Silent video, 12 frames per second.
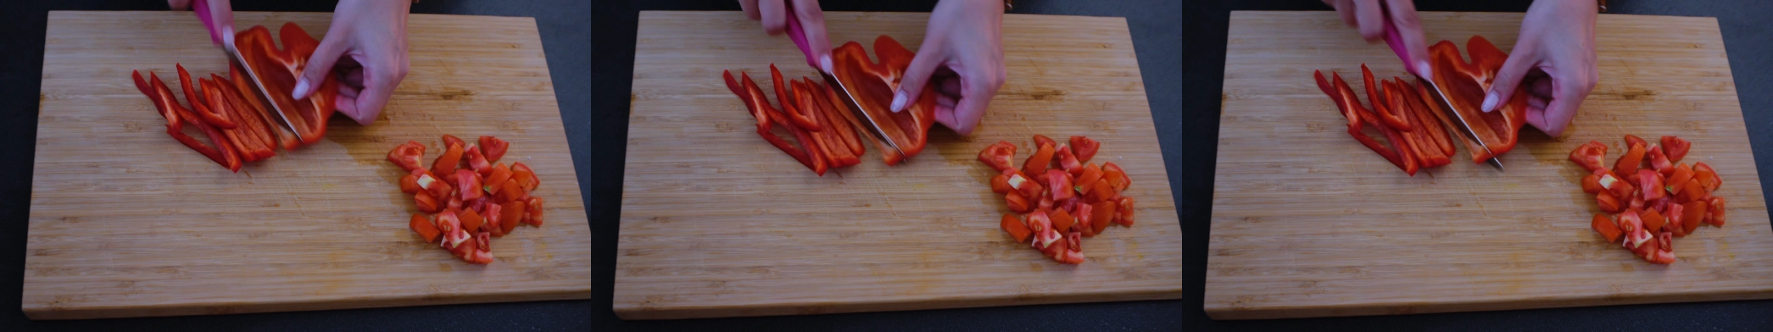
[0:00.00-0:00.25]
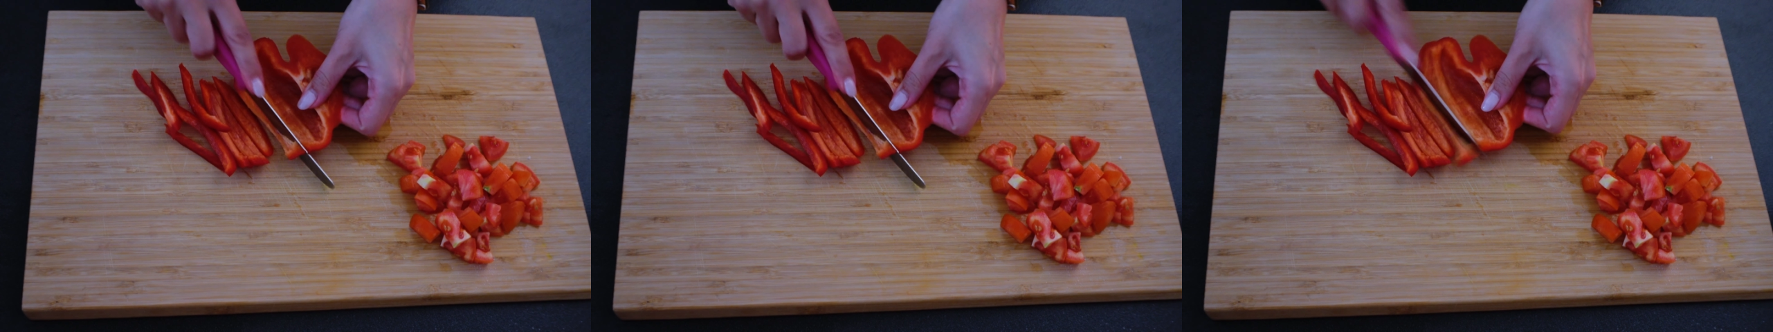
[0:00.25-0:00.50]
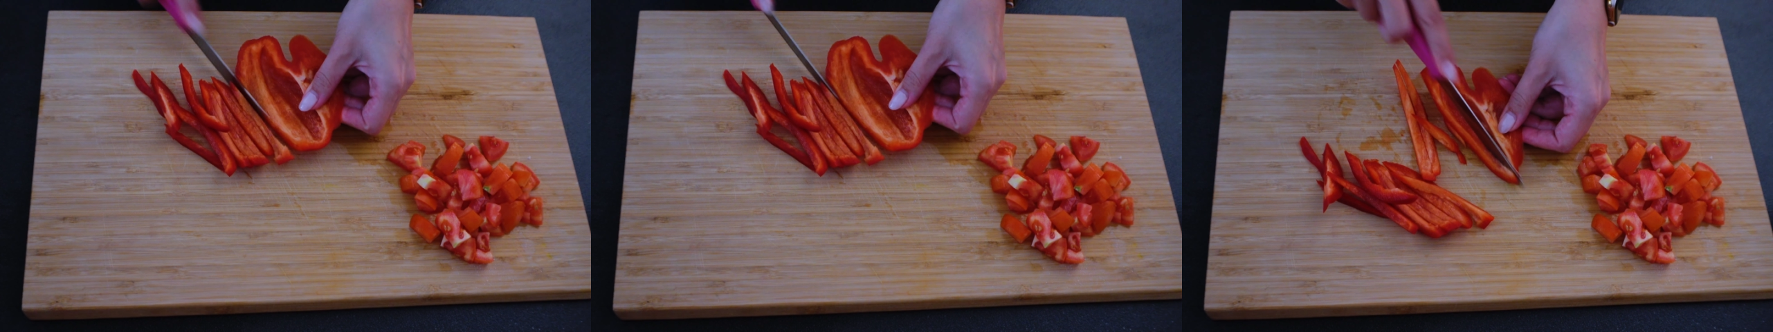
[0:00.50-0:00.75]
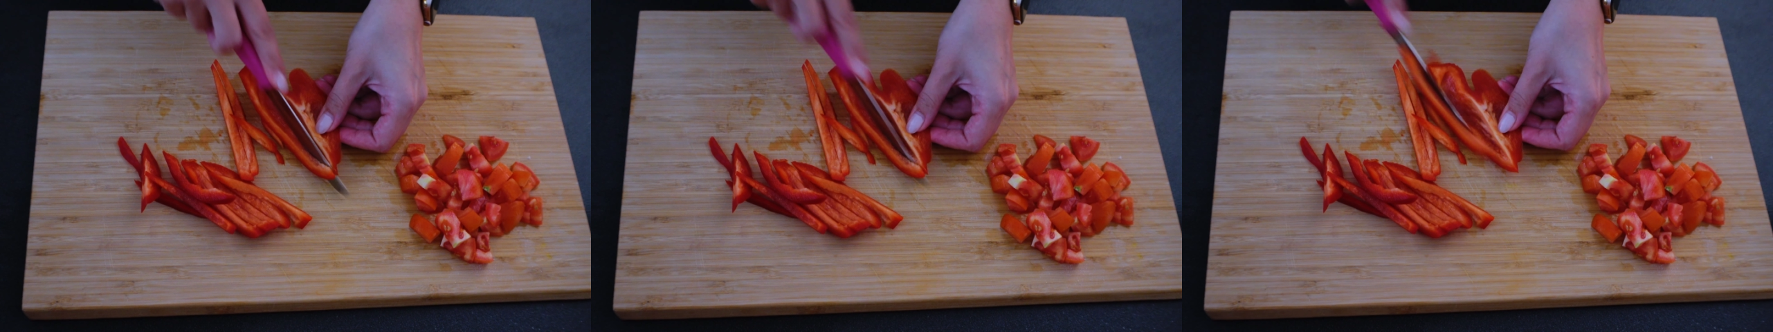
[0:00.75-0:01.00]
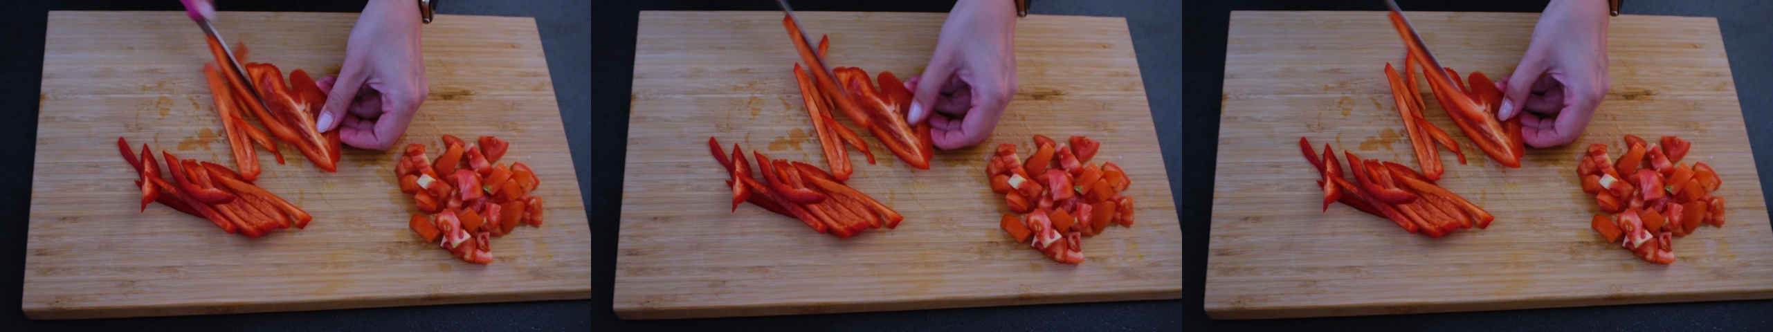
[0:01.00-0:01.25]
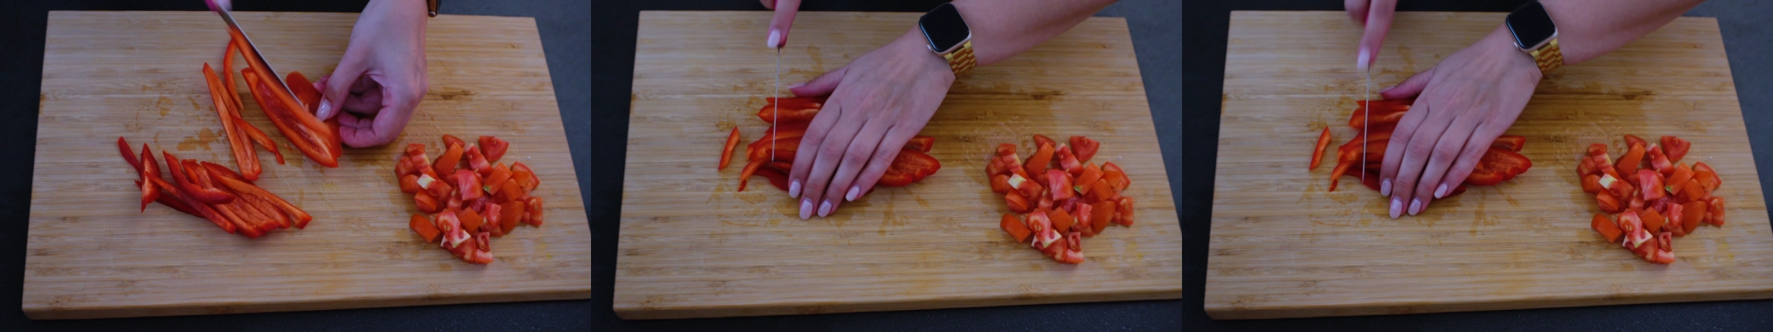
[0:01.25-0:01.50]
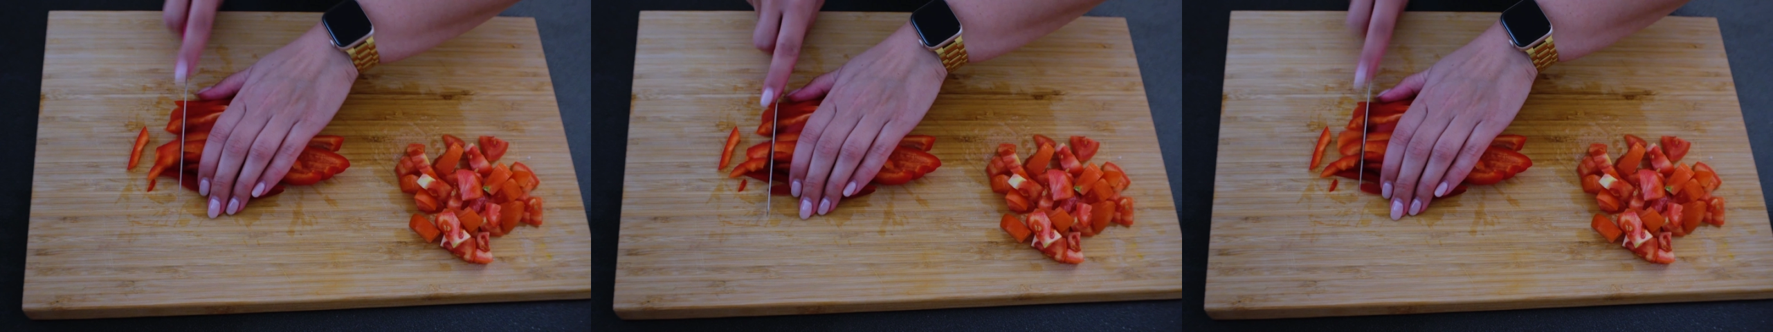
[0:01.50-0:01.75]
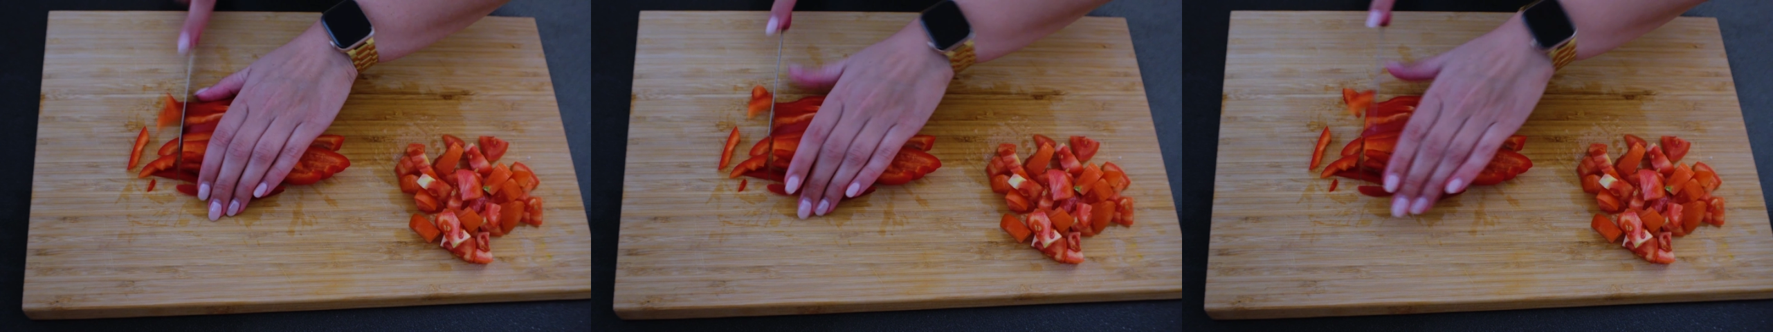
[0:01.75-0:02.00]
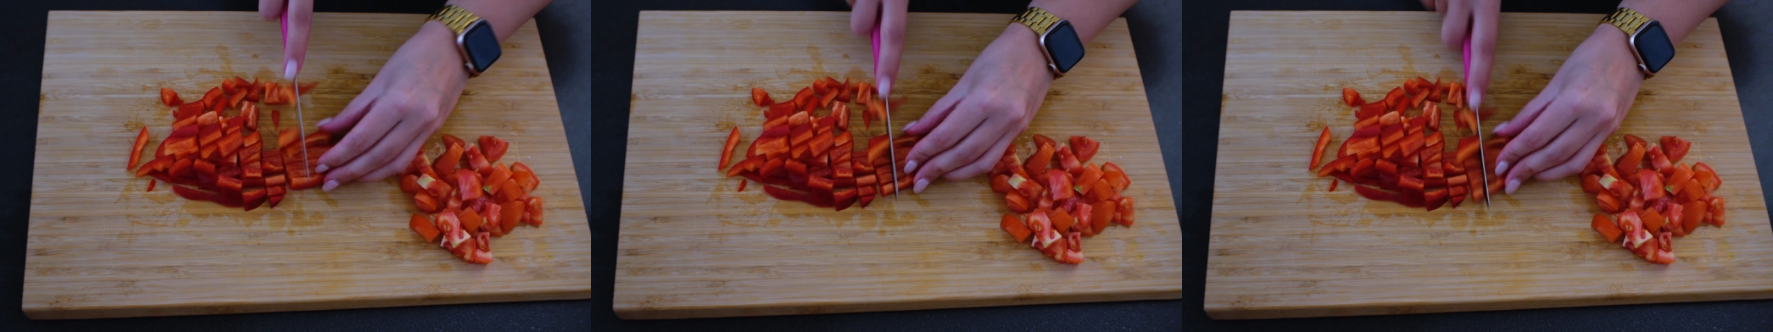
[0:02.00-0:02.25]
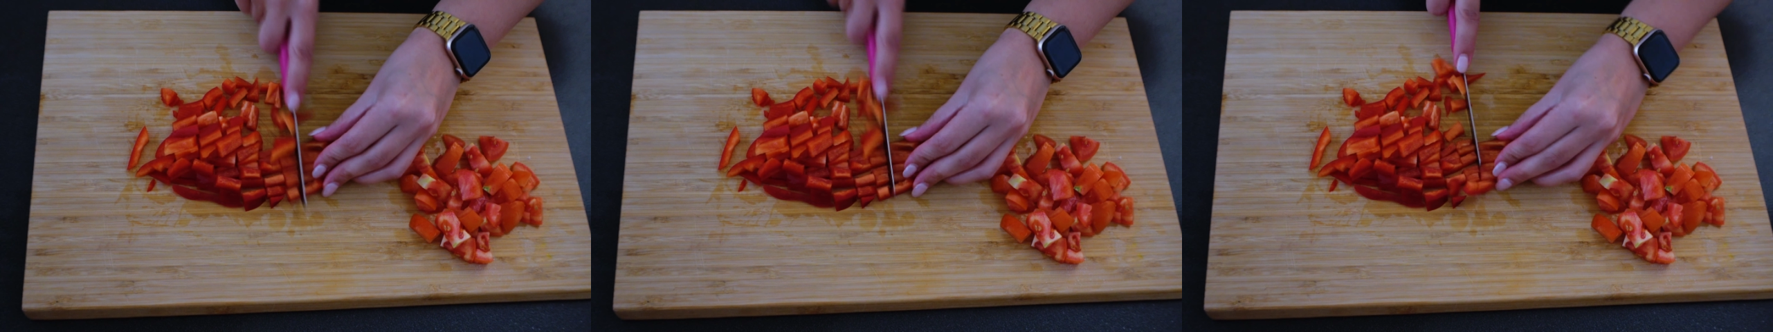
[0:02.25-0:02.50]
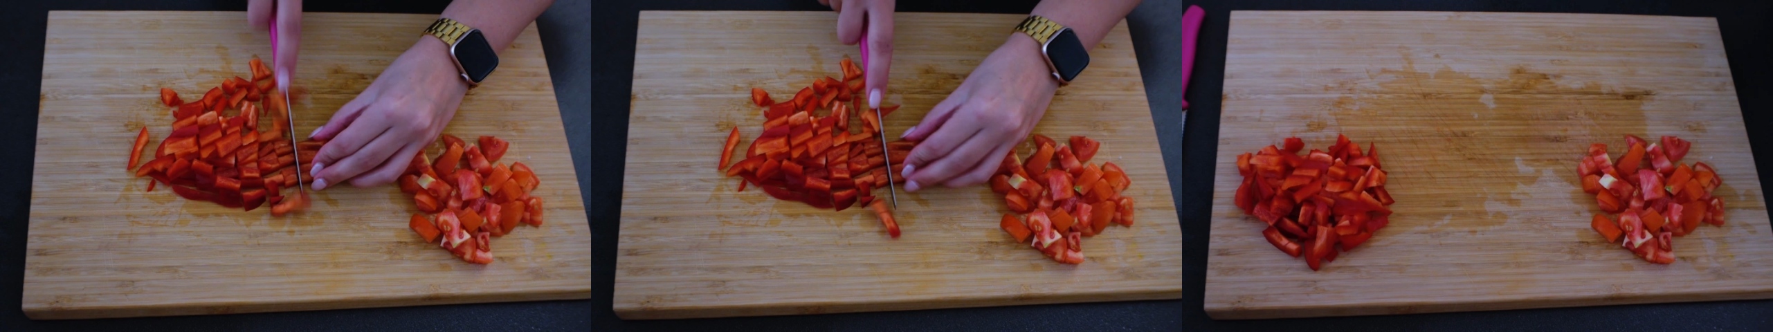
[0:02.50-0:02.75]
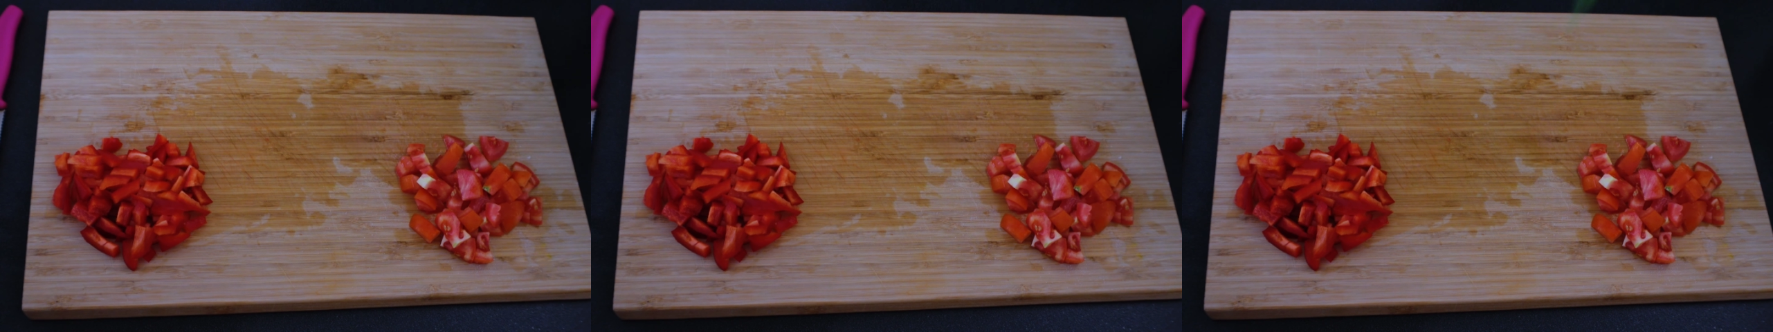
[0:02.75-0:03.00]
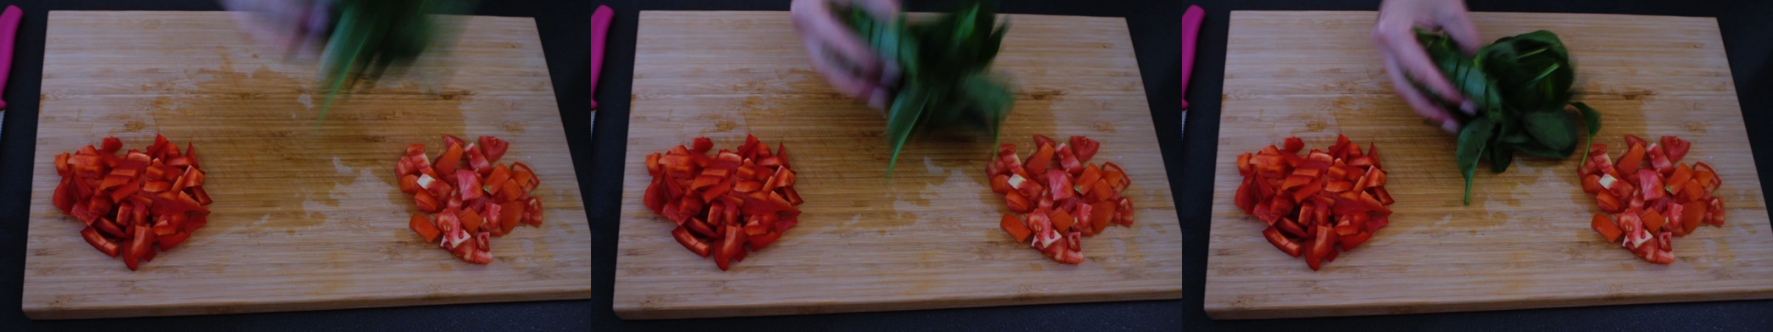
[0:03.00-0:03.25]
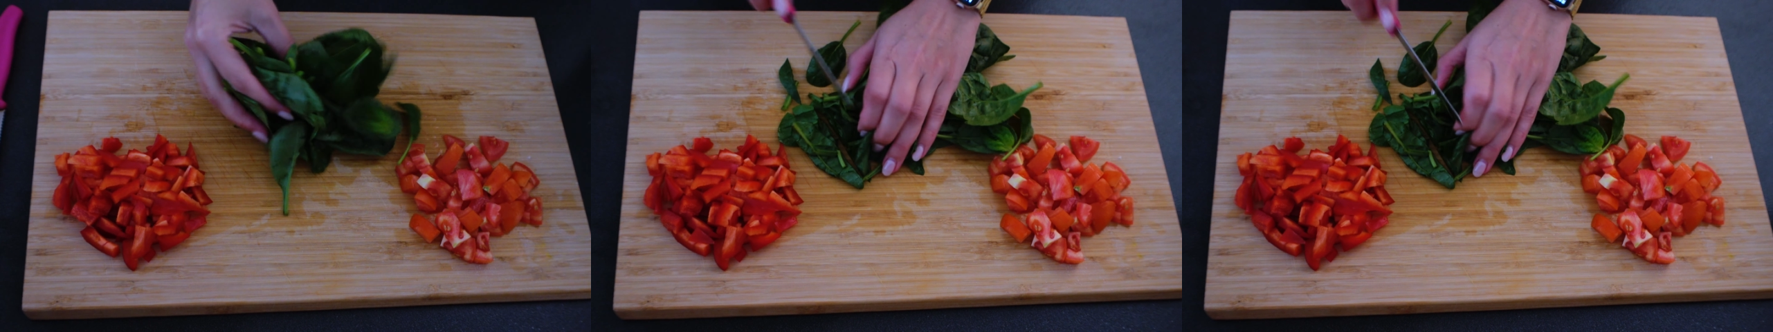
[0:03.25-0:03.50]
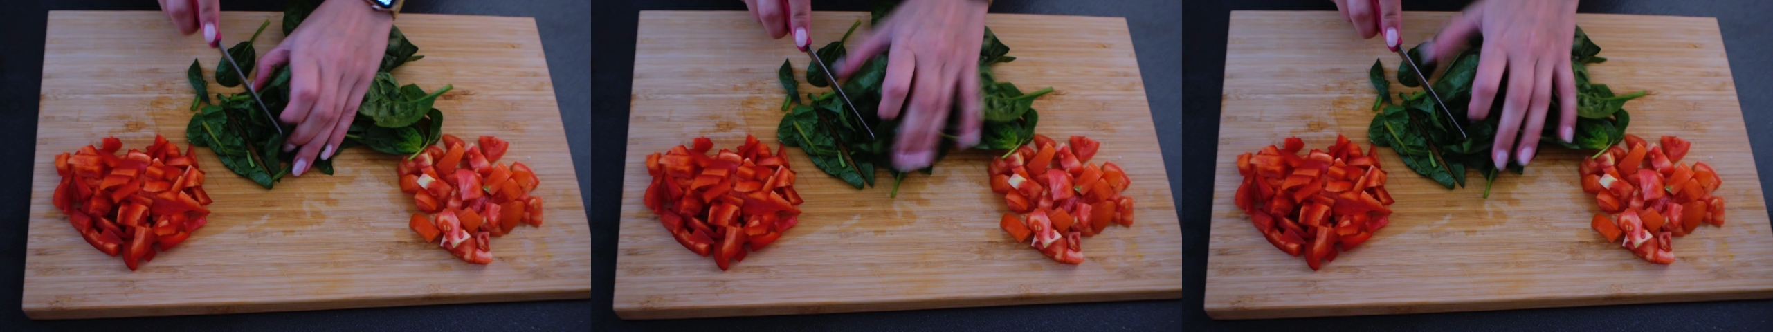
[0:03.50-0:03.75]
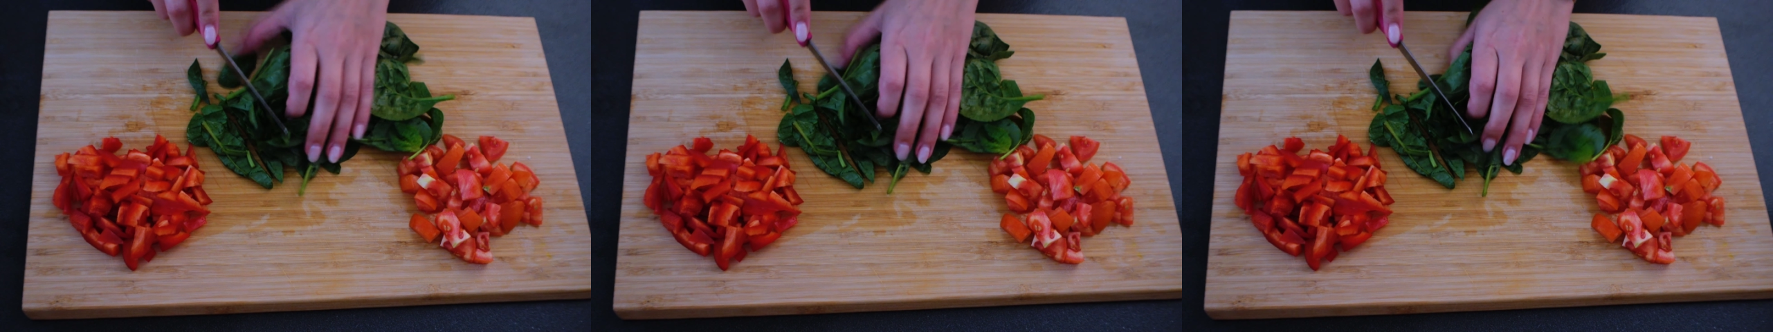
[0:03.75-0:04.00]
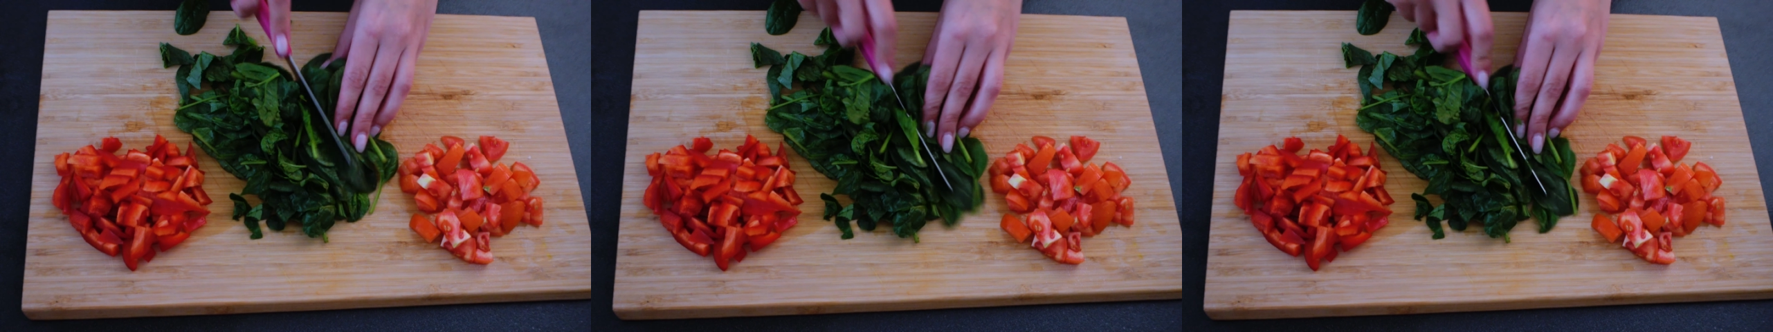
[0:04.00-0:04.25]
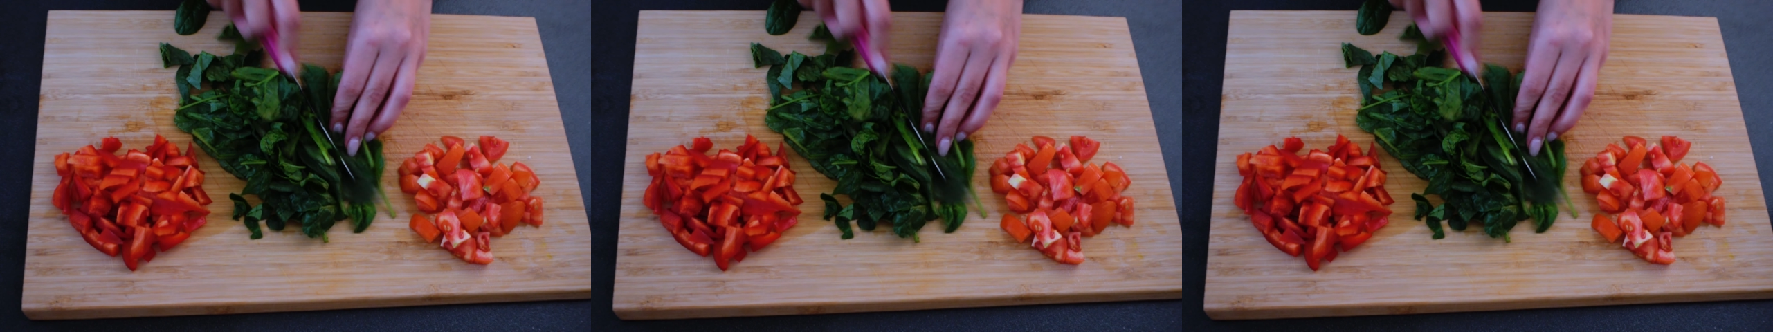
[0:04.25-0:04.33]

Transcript: (no speaker visible)